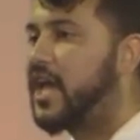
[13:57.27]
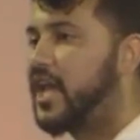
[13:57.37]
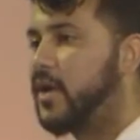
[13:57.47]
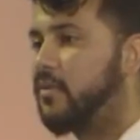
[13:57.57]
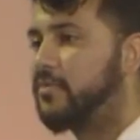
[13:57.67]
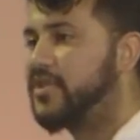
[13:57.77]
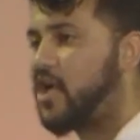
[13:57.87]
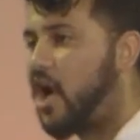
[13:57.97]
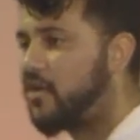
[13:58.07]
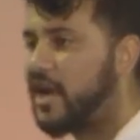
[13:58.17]
and it would be
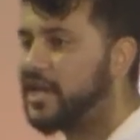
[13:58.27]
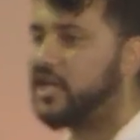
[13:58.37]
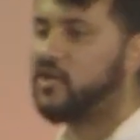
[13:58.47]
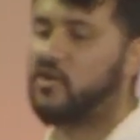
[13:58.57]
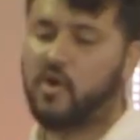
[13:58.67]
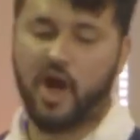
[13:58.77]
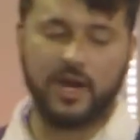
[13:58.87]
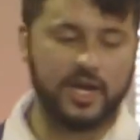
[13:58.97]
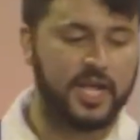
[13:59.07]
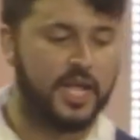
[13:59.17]
our idea or
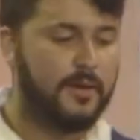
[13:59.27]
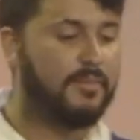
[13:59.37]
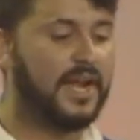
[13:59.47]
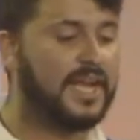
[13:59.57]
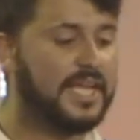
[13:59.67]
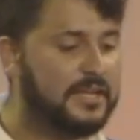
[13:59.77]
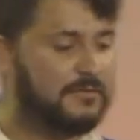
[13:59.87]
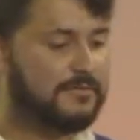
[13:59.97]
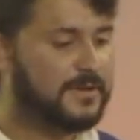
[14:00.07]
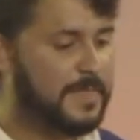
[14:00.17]
our
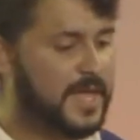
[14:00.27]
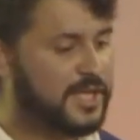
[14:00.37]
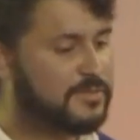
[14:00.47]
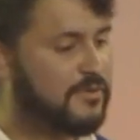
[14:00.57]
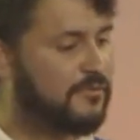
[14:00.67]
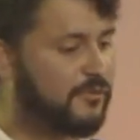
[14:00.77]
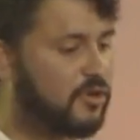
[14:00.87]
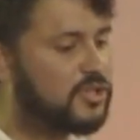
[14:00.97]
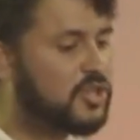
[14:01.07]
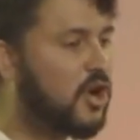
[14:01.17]
belief that its
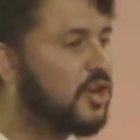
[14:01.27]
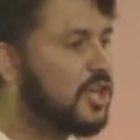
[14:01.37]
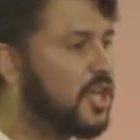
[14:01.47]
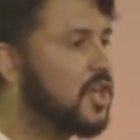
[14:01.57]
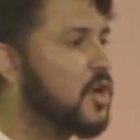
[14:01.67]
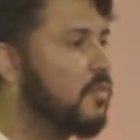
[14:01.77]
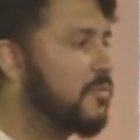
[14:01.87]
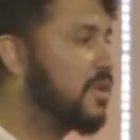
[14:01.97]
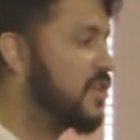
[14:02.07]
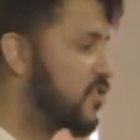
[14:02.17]
preferred target would be to